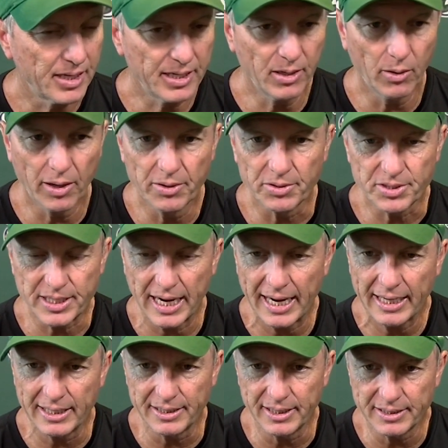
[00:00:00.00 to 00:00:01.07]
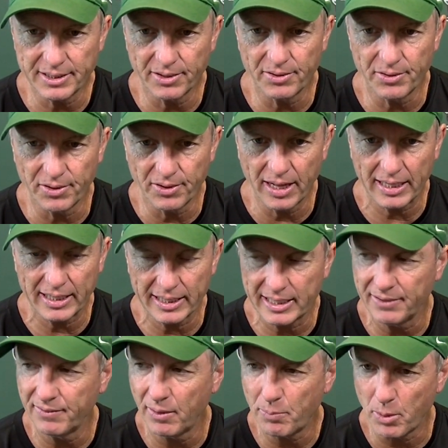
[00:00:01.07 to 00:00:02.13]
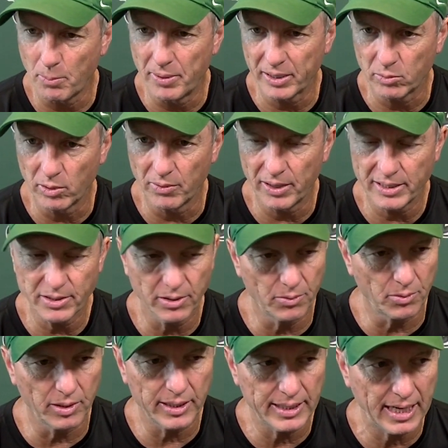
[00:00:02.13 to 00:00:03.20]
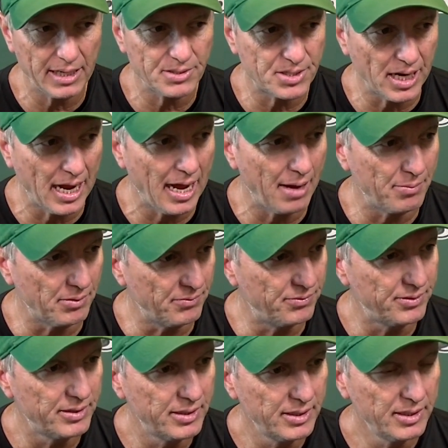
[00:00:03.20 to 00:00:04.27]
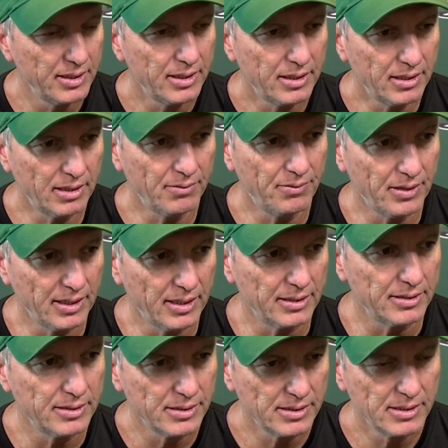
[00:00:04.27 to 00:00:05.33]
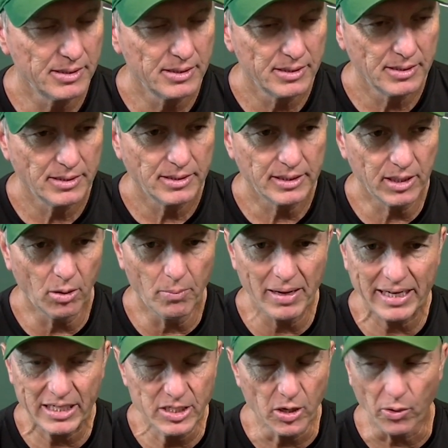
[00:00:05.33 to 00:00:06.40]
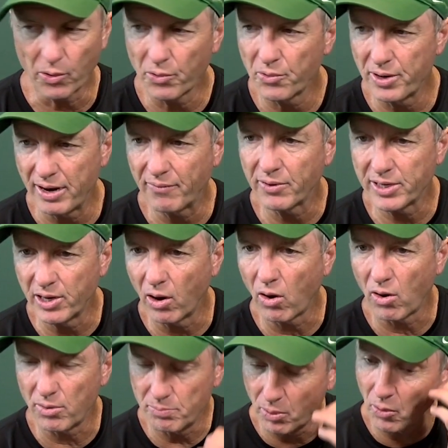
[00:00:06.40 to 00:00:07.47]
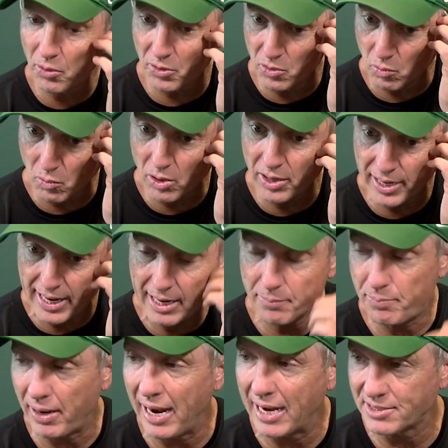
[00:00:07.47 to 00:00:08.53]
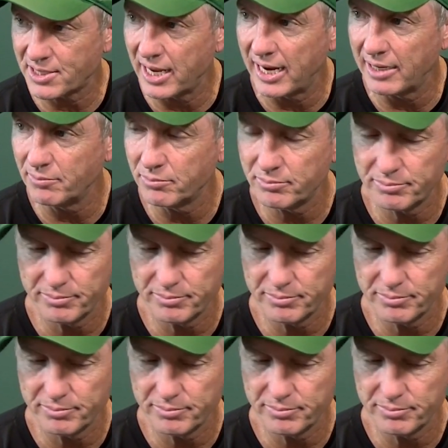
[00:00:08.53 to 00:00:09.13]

understanding that they're not going to give up the big one. They do a really nice job of making you earn every yard, both in the run and pass game,